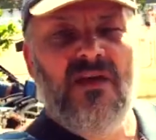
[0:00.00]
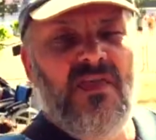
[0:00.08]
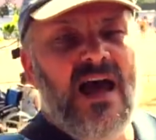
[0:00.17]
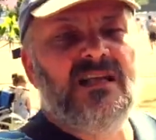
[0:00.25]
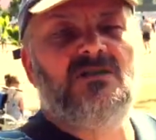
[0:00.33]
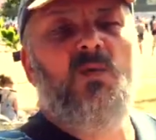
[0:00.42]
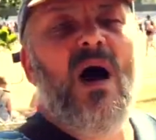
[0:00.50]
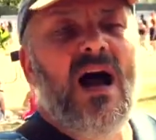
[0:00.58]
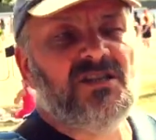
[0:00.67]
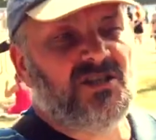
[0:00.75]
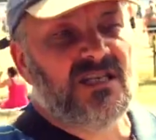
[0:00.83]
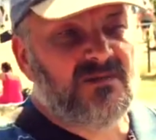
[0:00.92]
That is
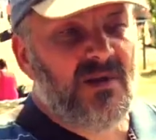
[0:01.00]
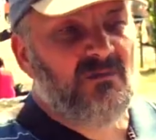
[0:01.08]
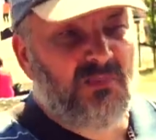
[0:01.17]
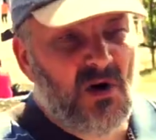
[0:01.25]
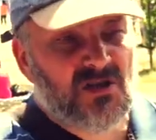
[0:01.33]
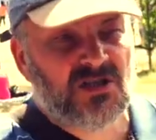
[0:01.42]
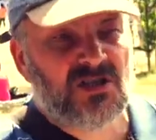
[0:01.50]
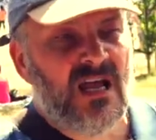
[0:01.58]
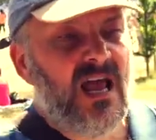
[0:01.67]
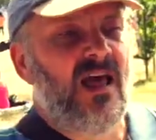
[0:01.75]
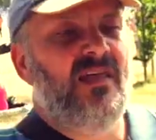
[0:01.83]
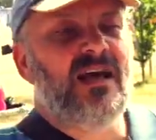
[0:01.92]
why she's been pushed.
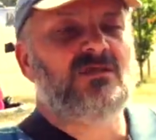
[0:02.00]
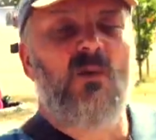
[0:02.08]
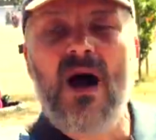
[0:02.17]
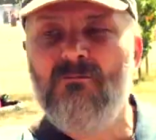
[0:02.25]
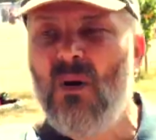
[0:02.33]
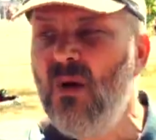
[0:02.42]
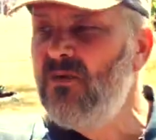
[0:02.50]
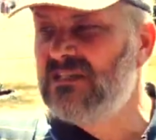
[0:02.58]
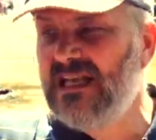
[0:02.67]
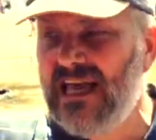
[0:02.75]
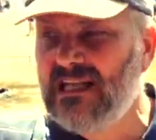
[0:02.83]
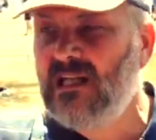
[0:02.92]
That's why Bob
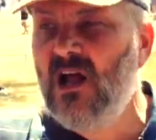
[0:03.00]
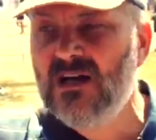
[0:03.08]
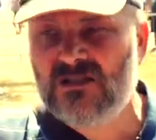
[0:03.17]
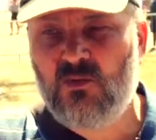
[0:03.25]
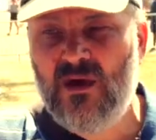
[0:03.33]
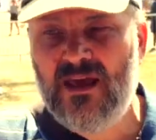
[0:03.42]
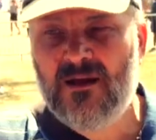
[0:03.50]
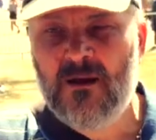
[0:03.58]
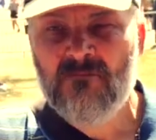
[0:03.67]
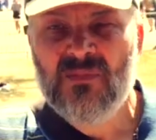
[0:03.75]
was kicked last week.